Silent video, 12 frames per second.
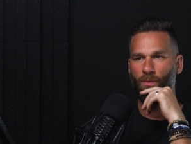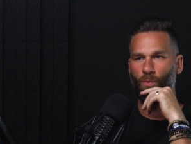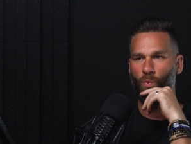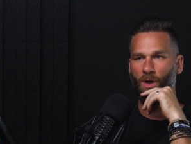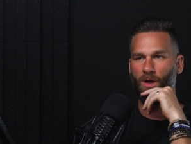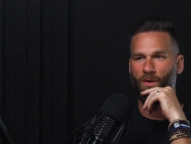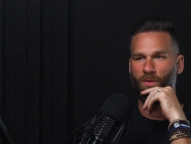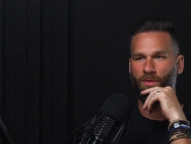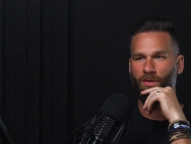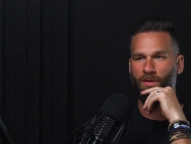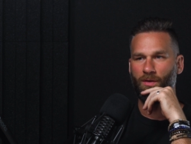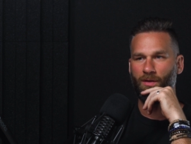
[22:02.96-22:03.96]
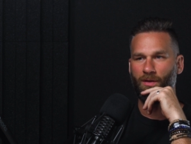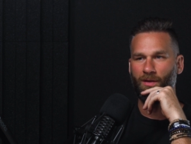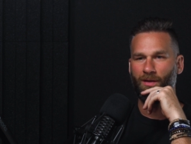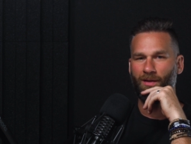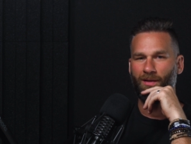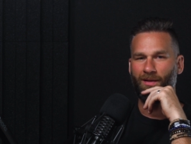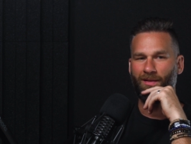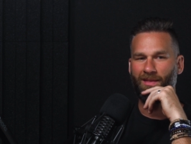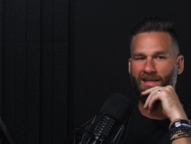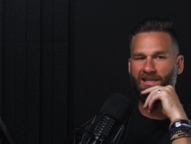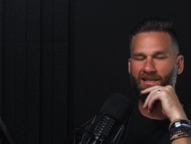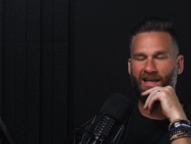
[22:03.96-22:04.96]
Whoa. Yeah.
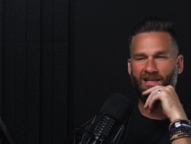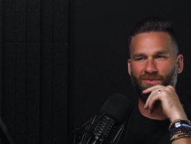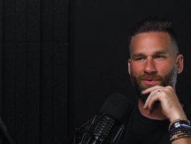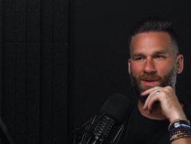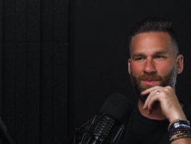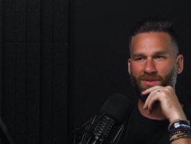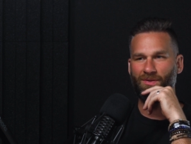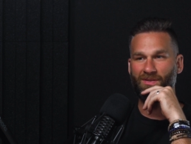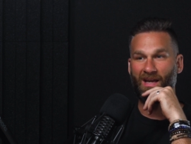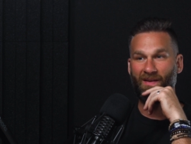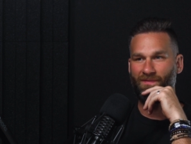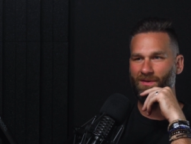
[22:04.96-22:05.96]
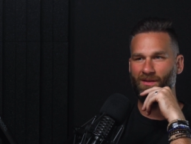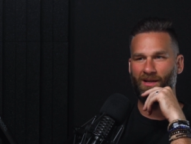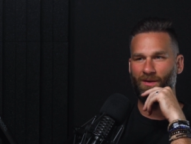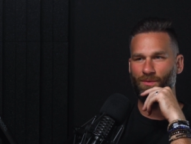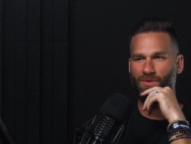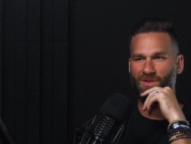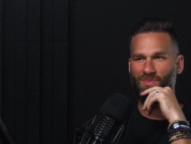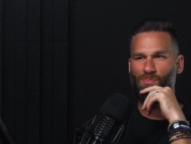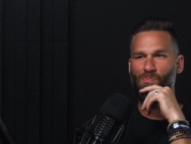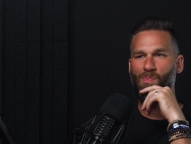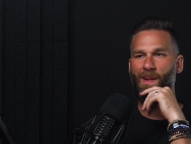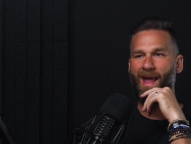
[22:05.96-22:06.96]
These last three episodes, I feel like were just
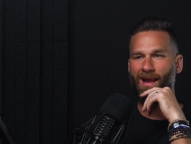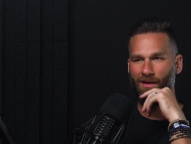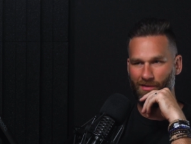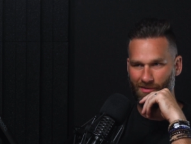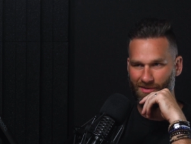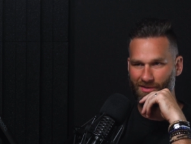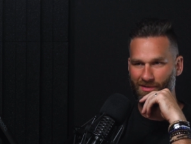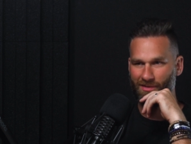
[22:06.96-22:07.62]
bangers.